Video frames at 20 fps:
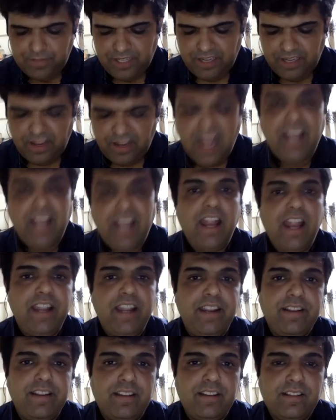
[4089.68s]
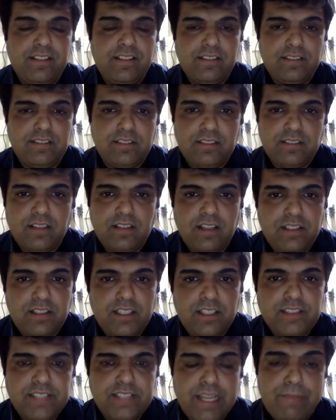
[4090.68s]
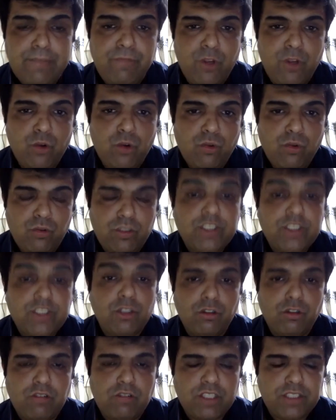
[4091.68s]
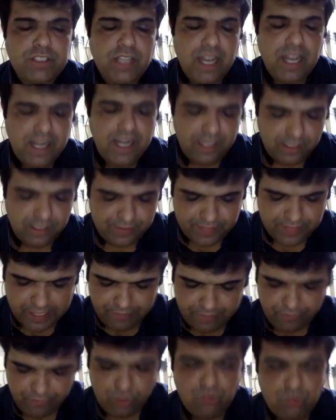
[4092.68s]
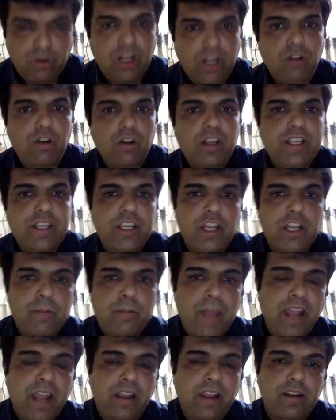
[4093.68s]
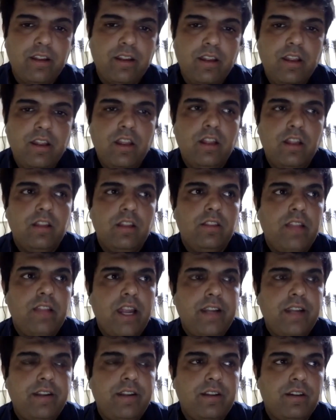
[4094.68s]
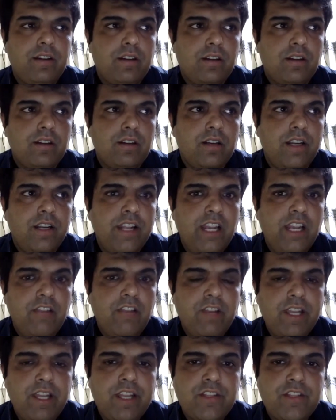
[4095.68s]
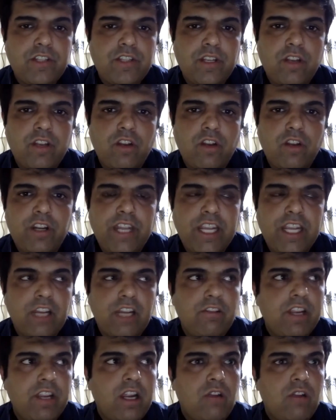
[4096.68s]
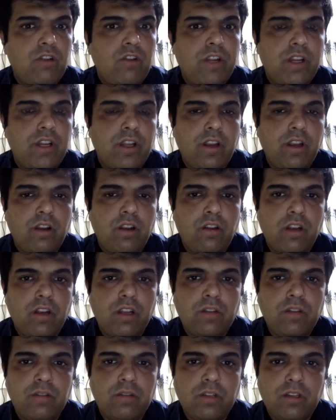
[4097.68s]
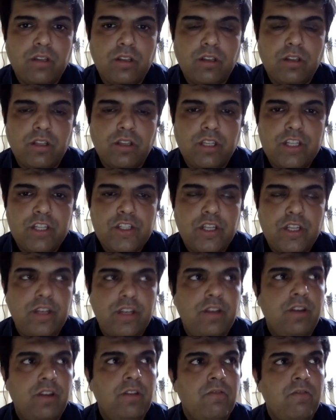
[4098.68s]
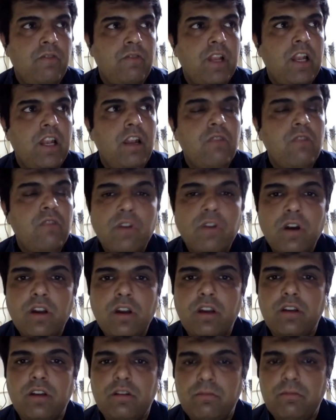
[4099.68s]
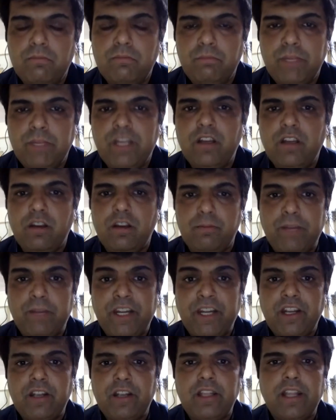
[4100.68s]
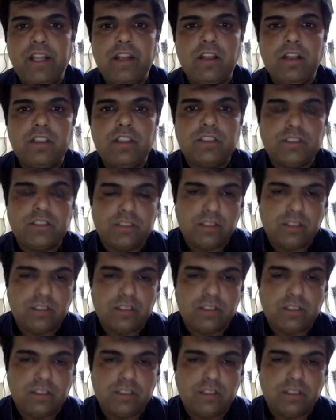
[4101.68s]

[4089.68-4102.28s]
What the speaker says: See, I had the same view. It's a good question. I had the same view around a year back. That a delivery kitchen or a takeaway counter or a kitchen will work better than a